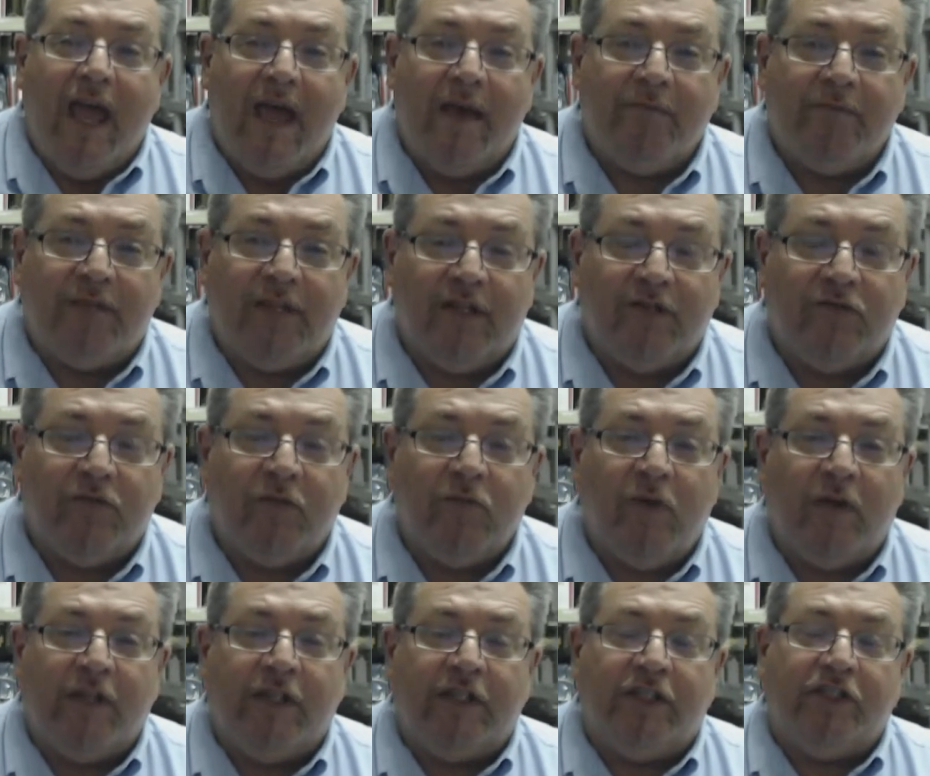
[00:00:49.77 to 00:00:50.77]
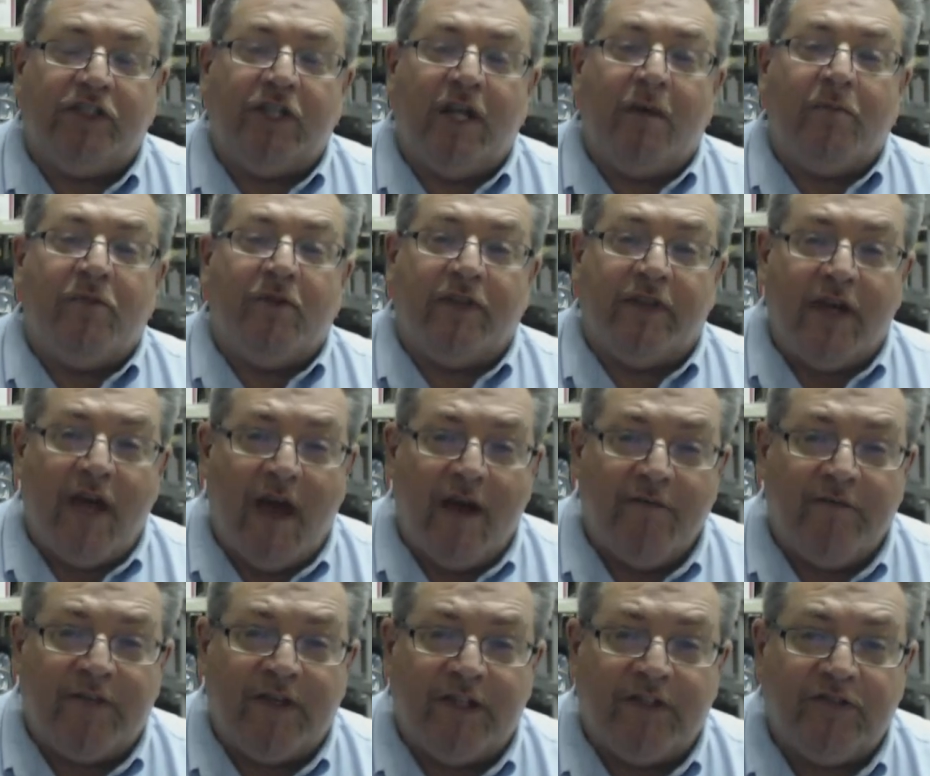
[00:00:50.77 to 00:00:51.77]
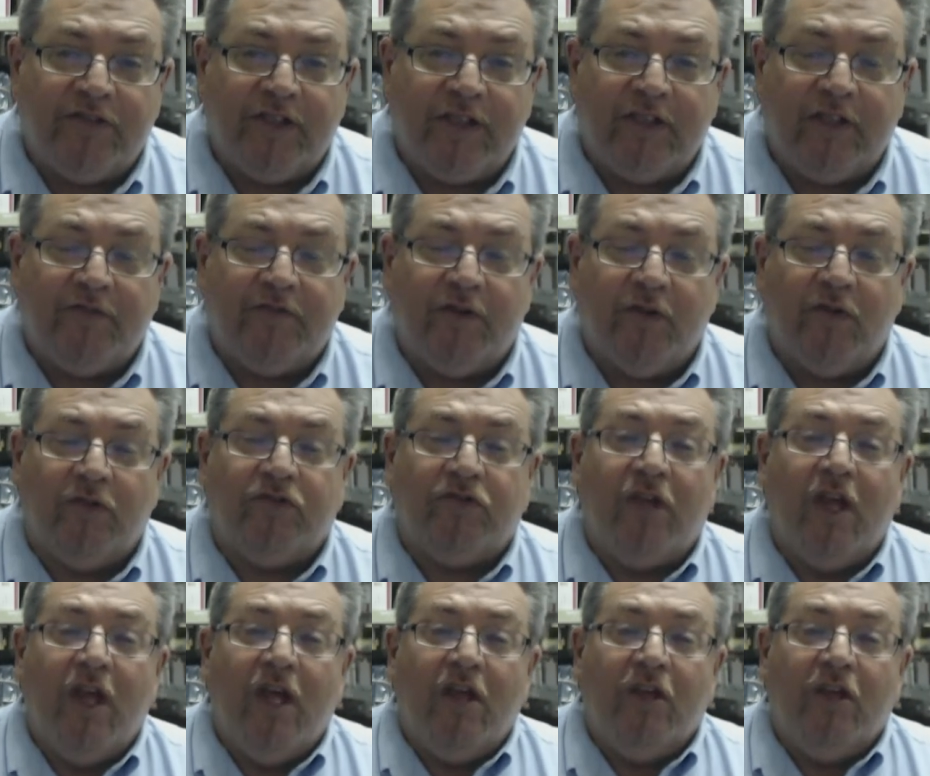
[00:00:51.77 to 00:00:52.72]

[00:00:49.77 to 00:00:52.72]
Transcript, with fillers: And plus, we want you to shop with confidence here, folks.